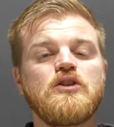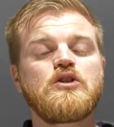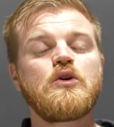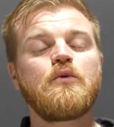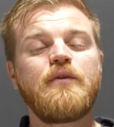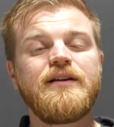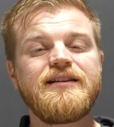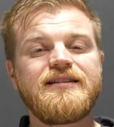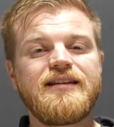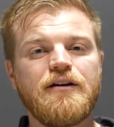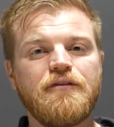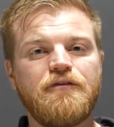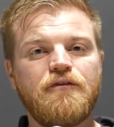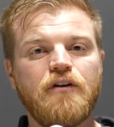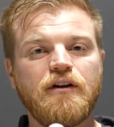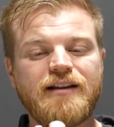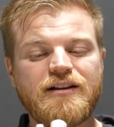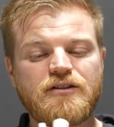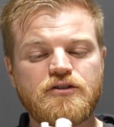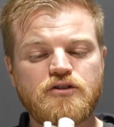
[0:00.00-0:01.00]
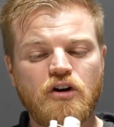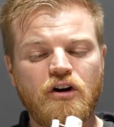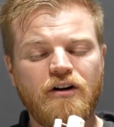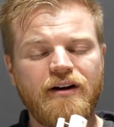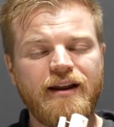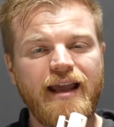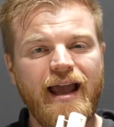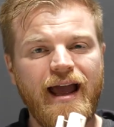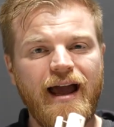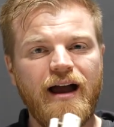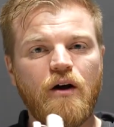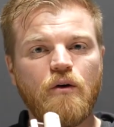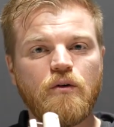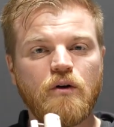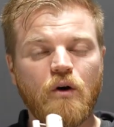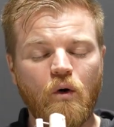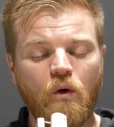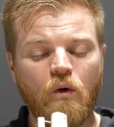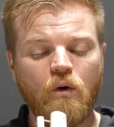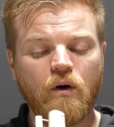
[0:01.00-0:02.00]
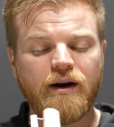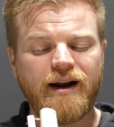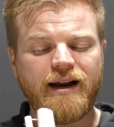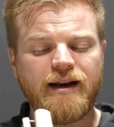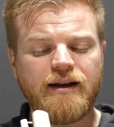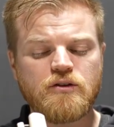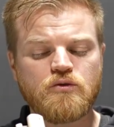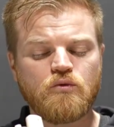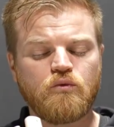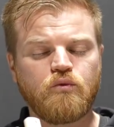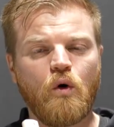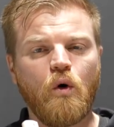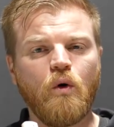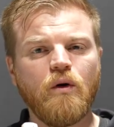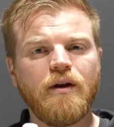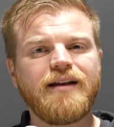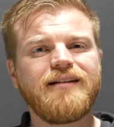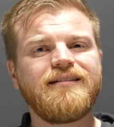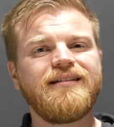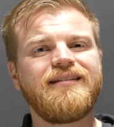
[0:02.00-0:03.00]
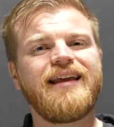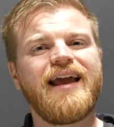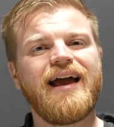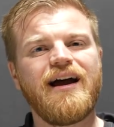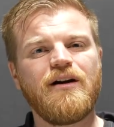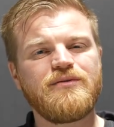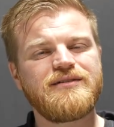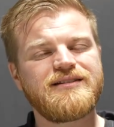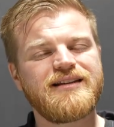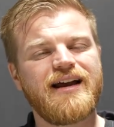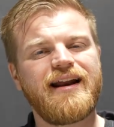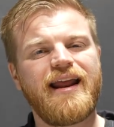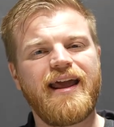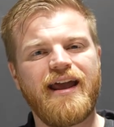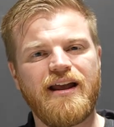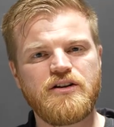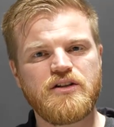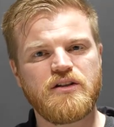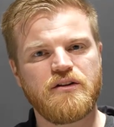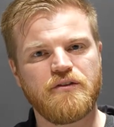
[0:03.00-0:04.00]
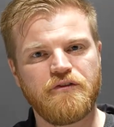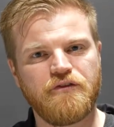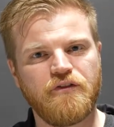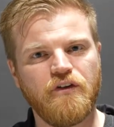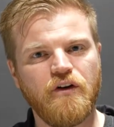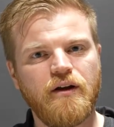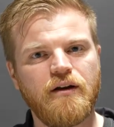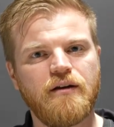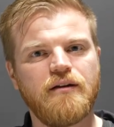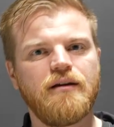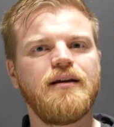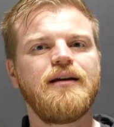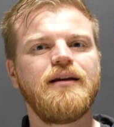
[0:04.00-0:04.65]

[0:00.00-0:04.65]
So if we see a foot that's turning out or it is rolling to the outside edge of the foot,